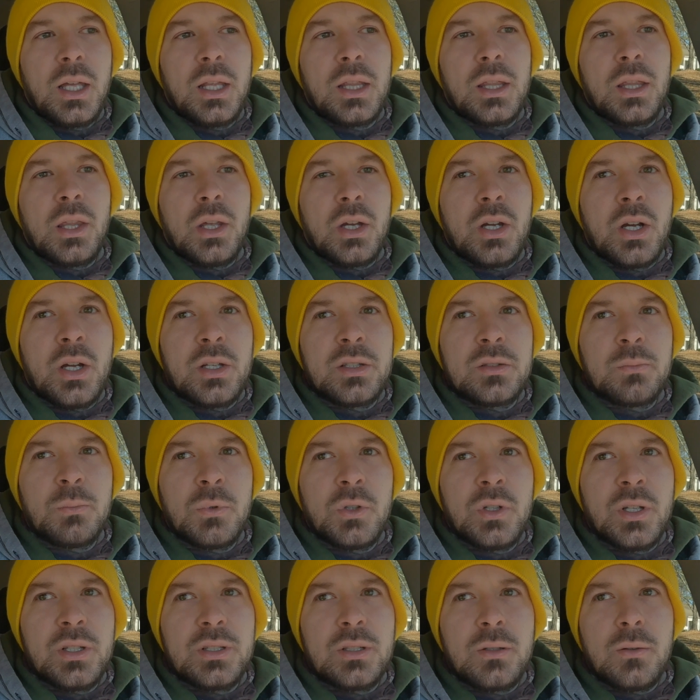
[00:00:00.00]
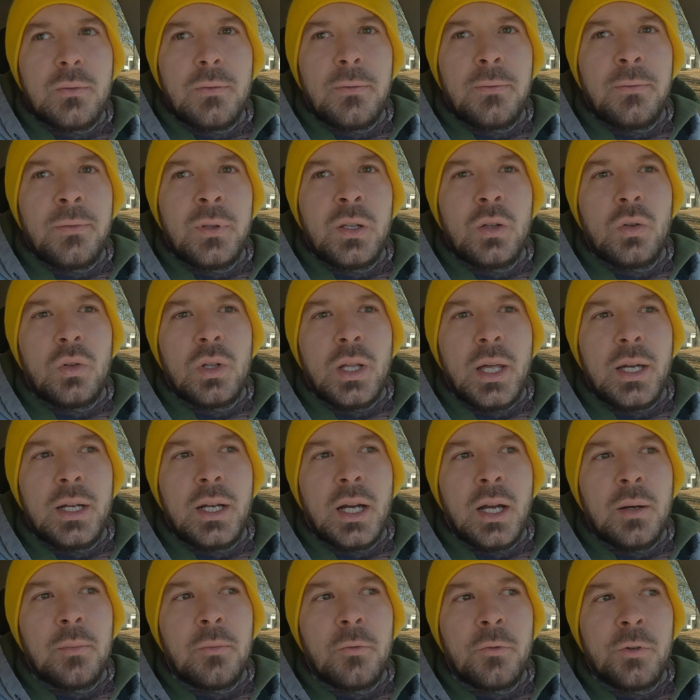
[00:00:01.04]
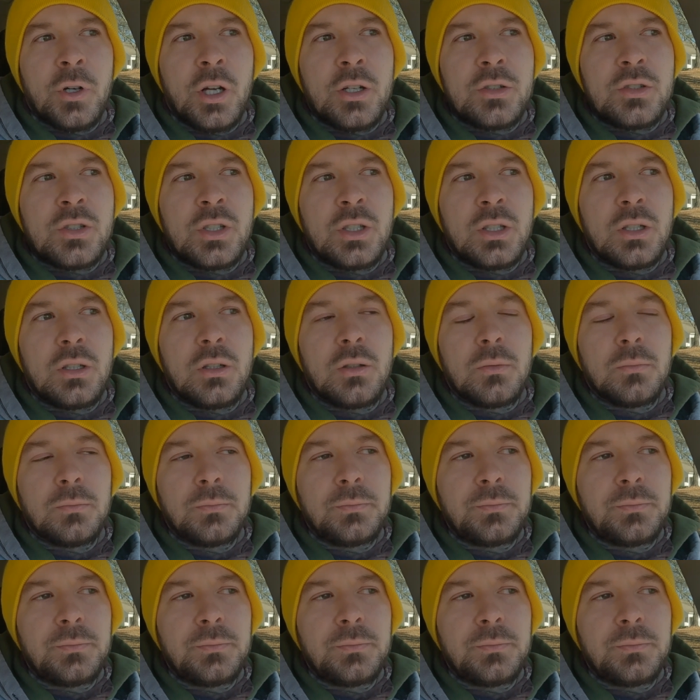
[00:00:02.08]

The customer doesn't feel like I'm rushing.